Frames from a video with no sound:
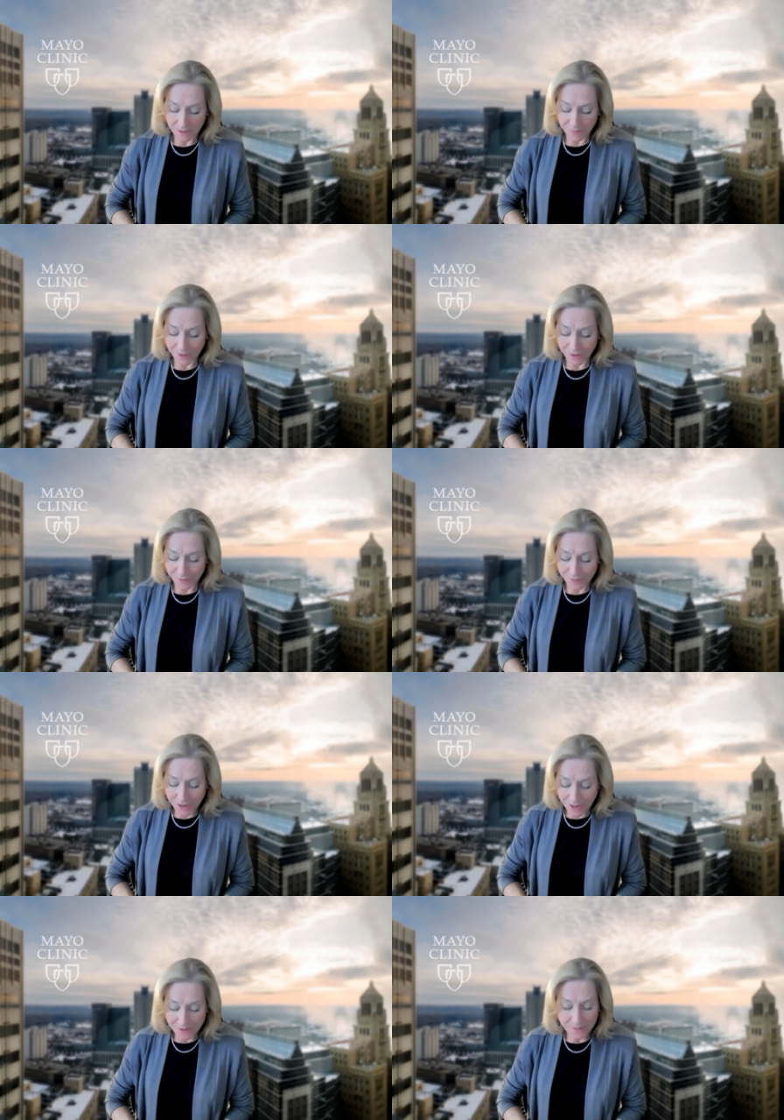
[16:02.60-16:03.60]
at the end of the
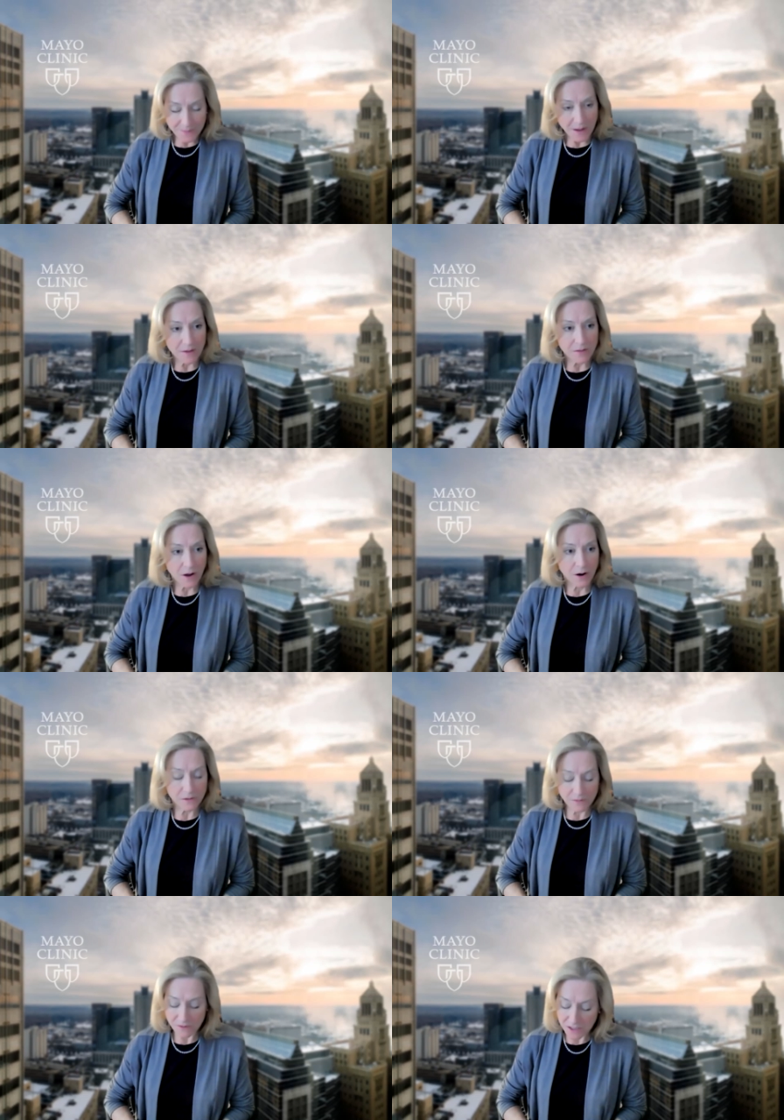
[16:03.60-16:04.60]
day, uh, the heart
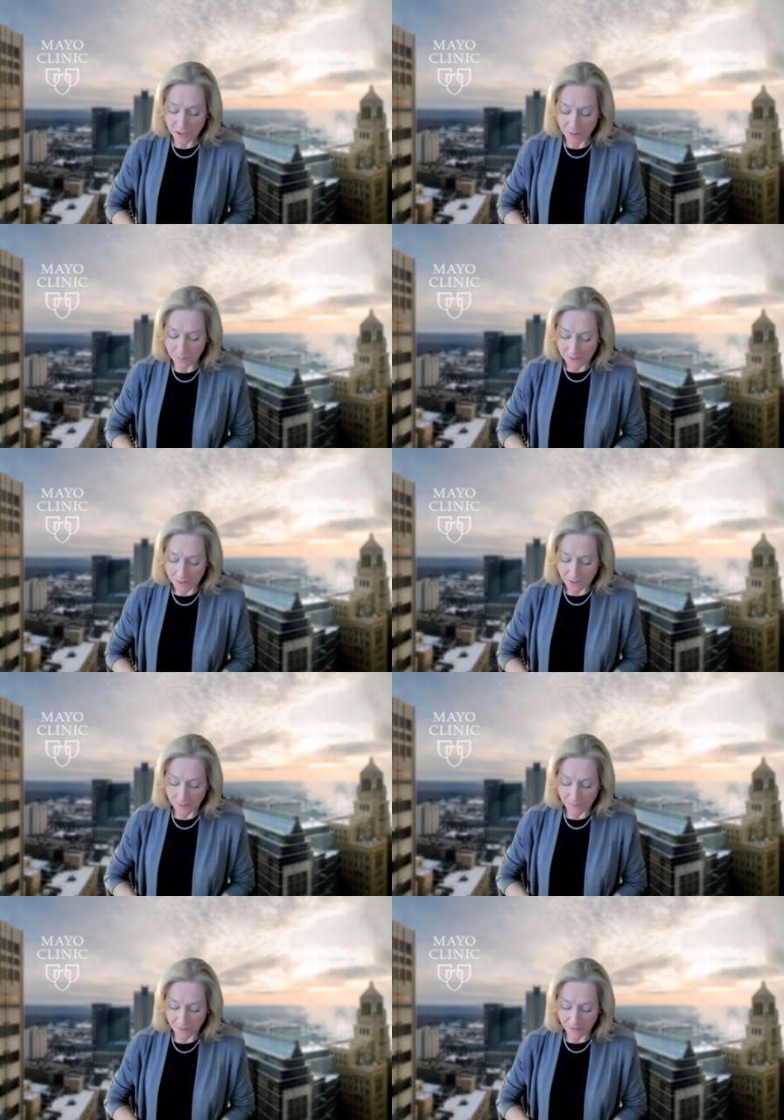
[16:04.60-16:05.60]
team
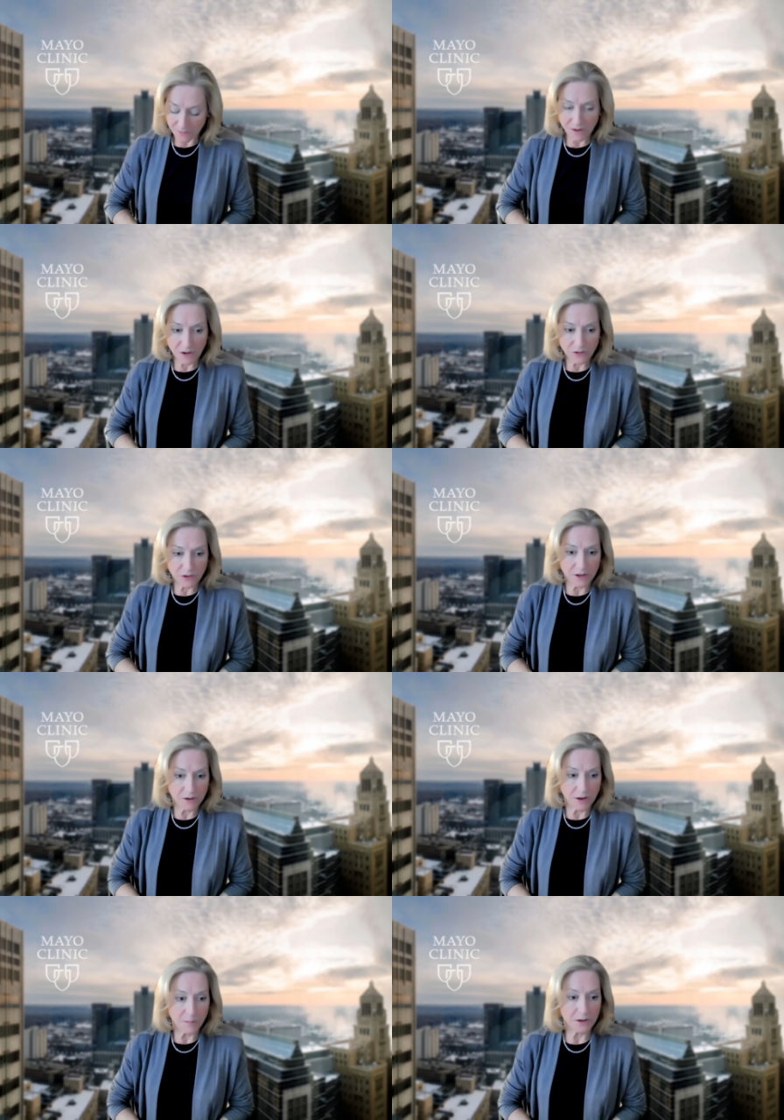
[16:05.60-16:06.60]
and the discussion
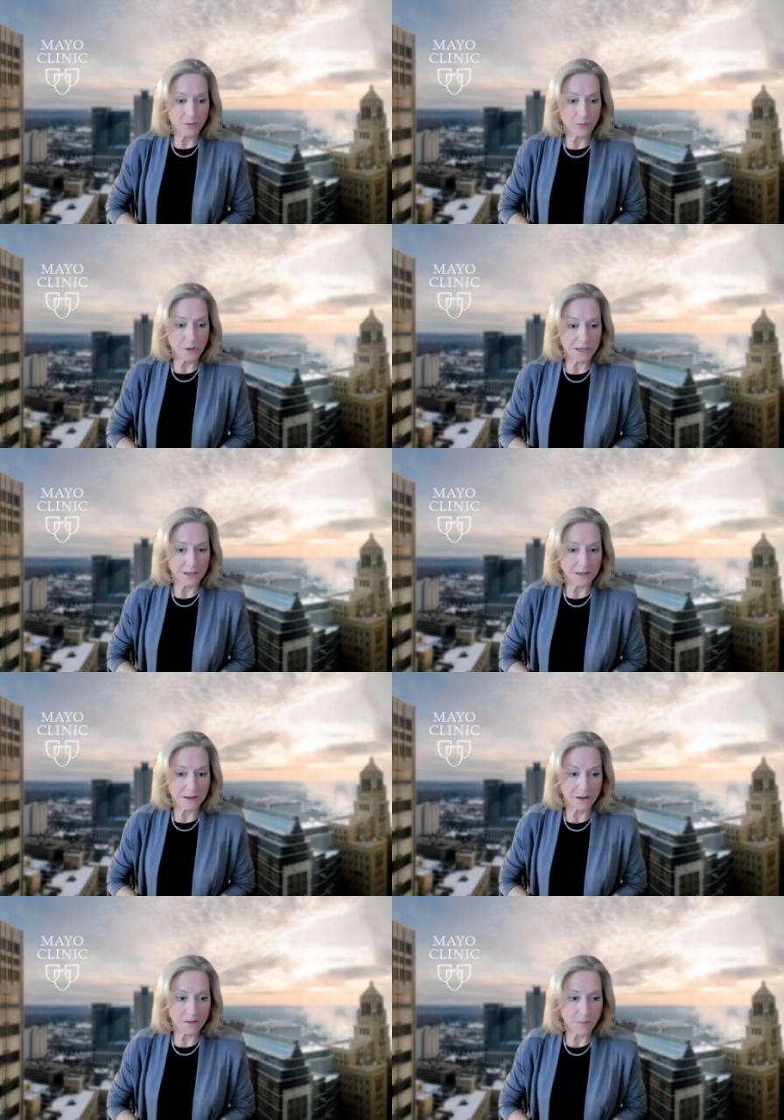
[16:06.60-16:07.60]
between
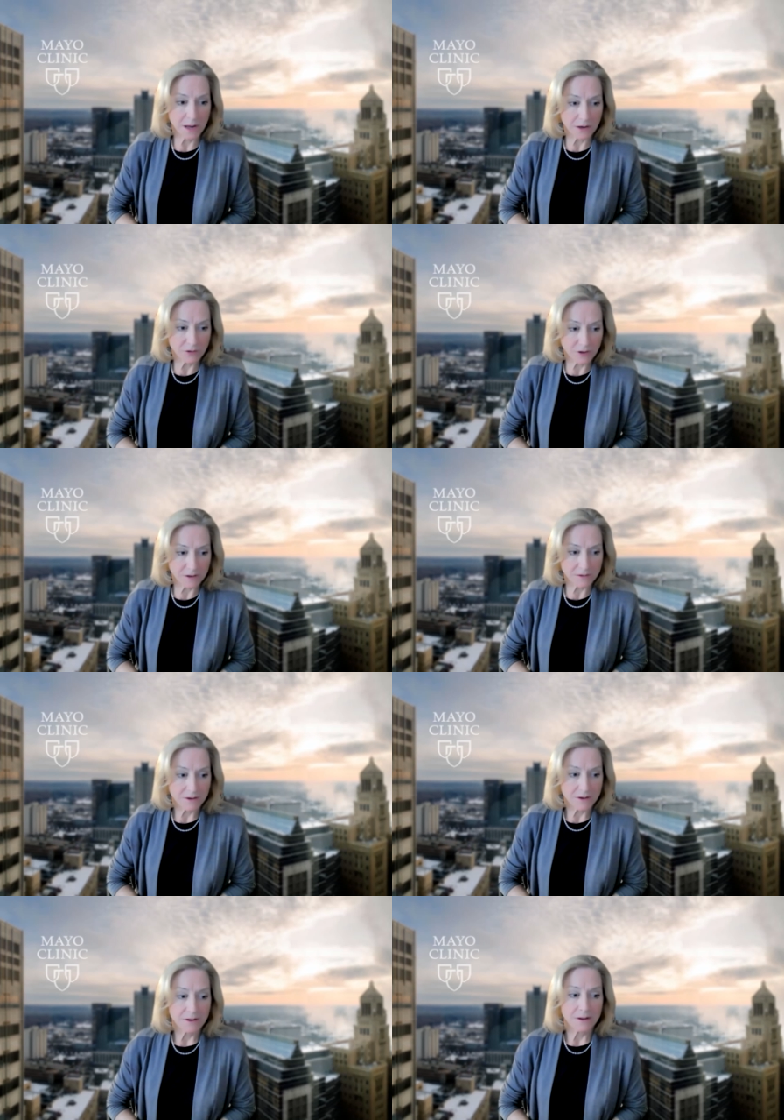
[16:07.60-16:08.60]
uh, the patient,
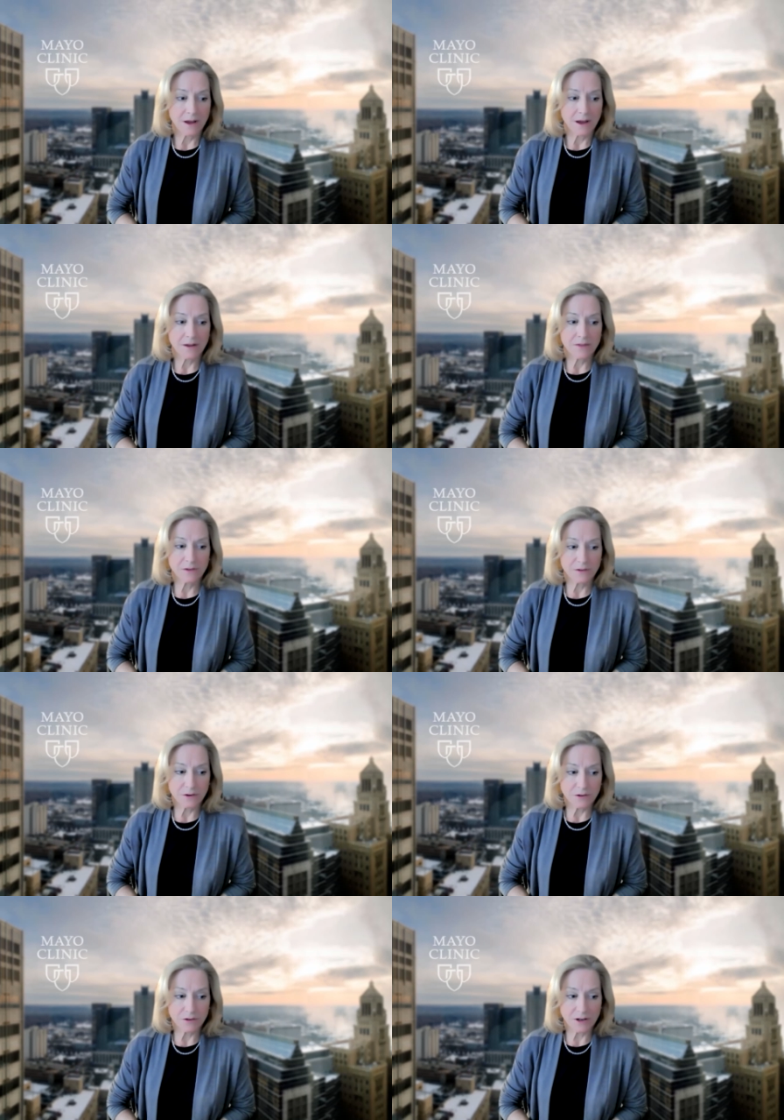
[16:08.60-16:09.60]
uh, the
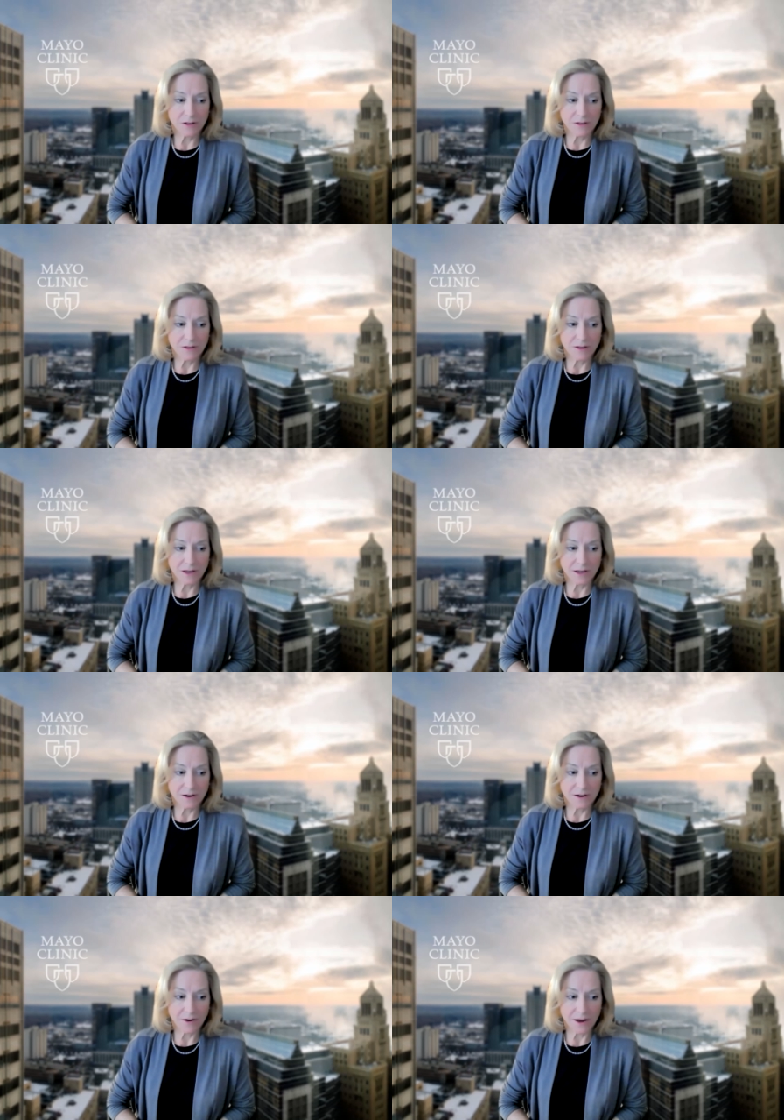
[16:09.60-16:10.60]
surgeon, and the
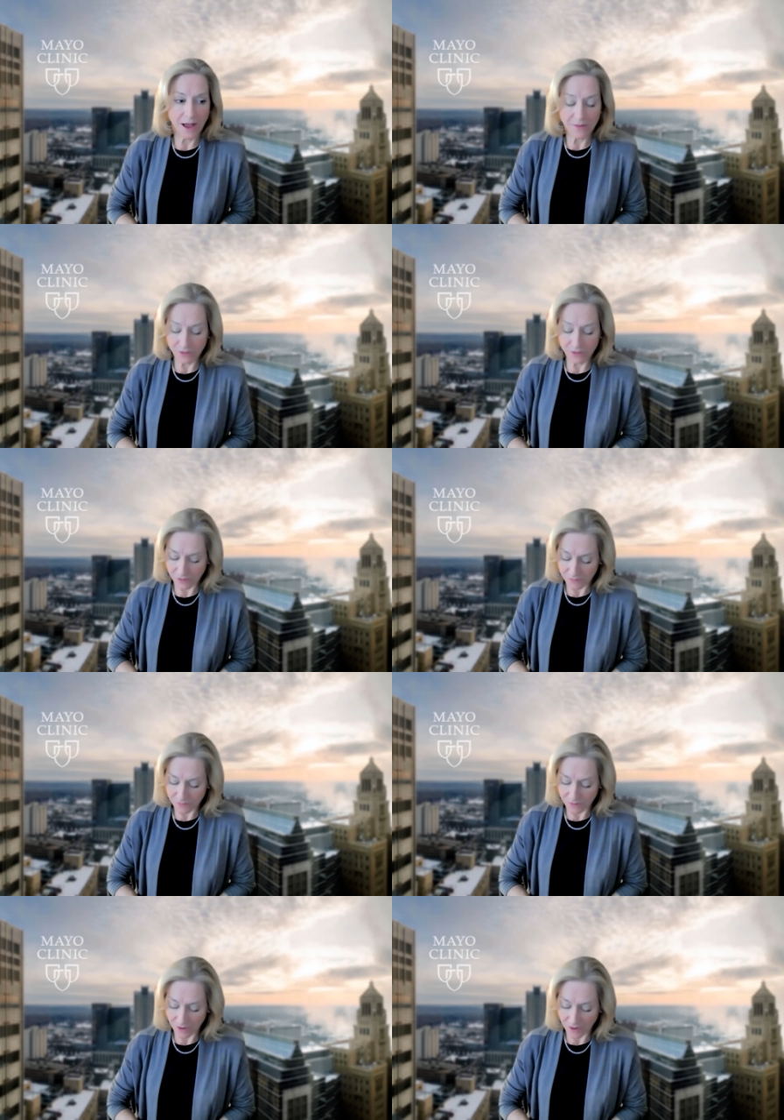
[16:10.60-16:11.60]
cardiologists,
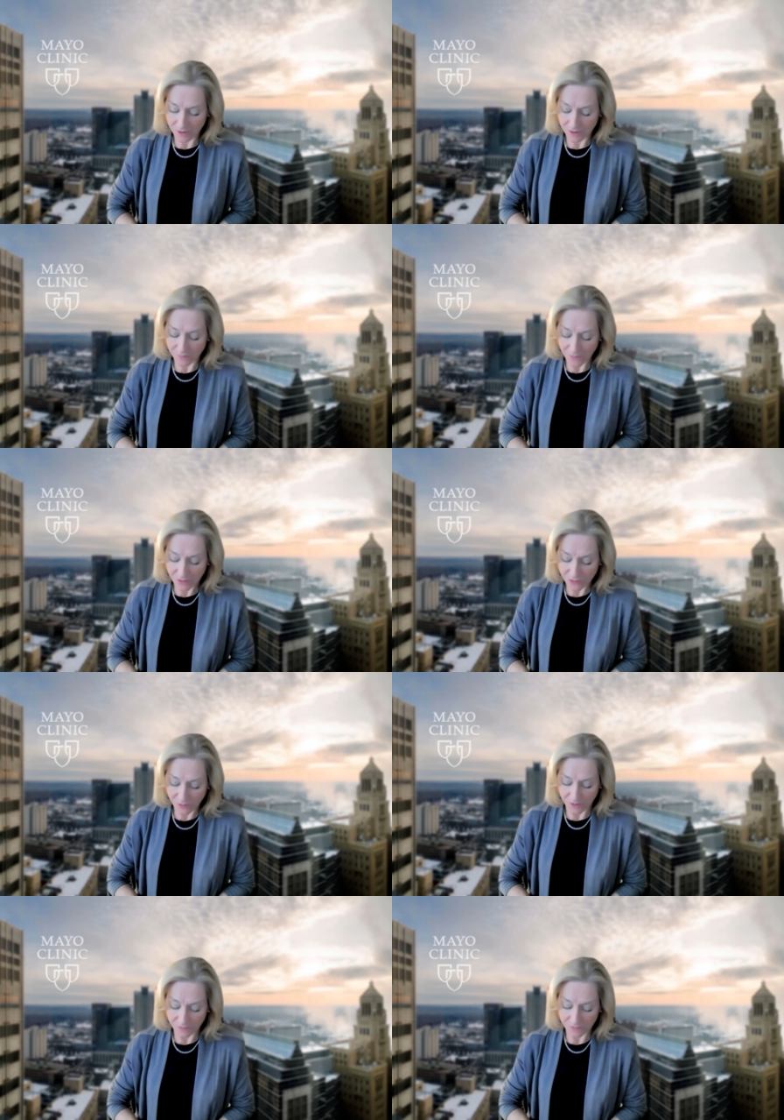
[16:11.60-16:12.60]
uh,
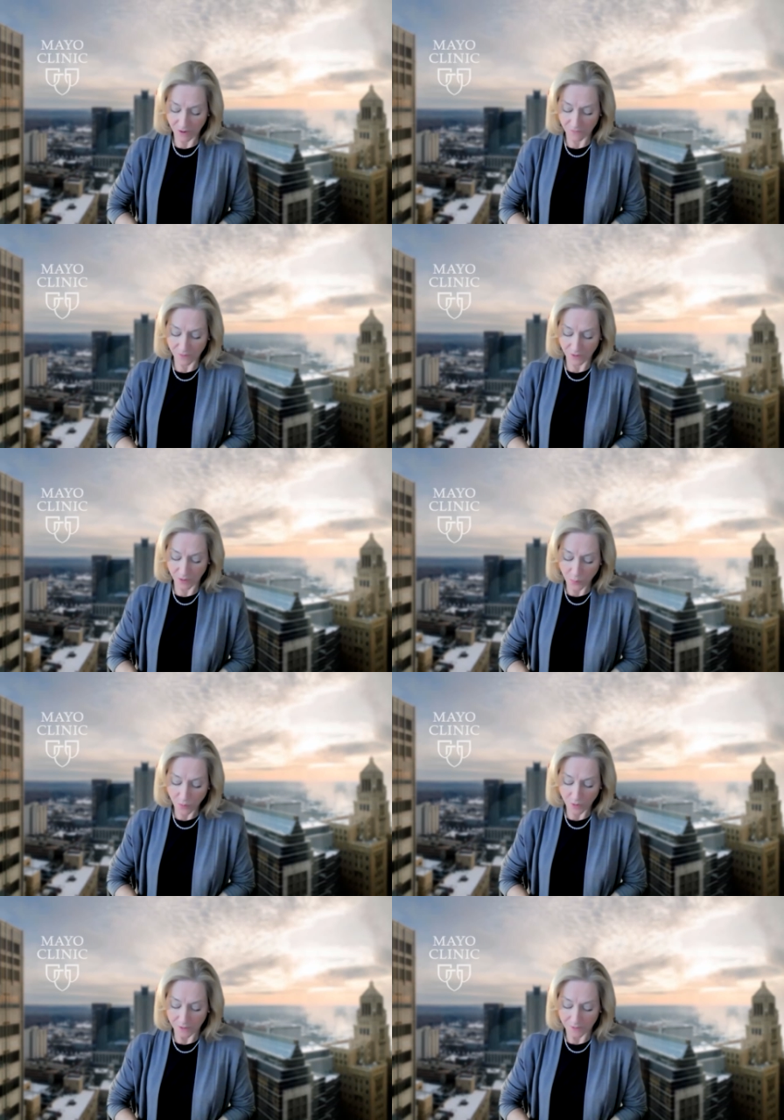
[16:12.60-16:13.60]
interventionalists are very
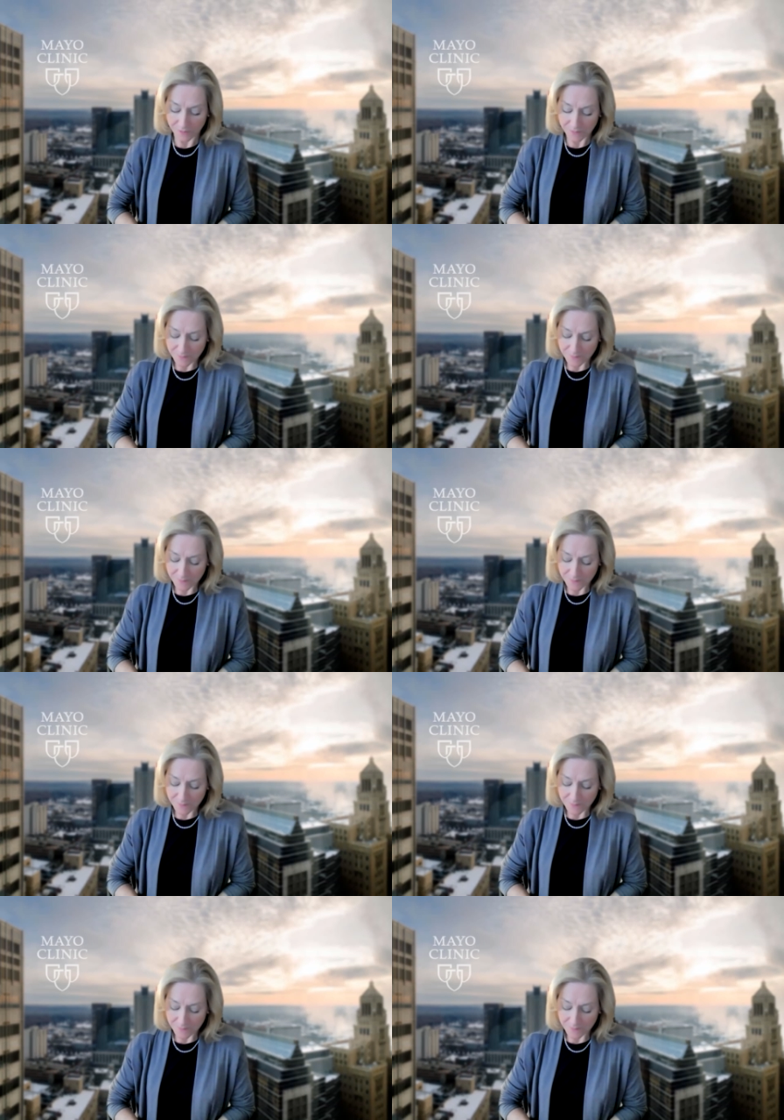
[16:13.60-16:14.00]
important.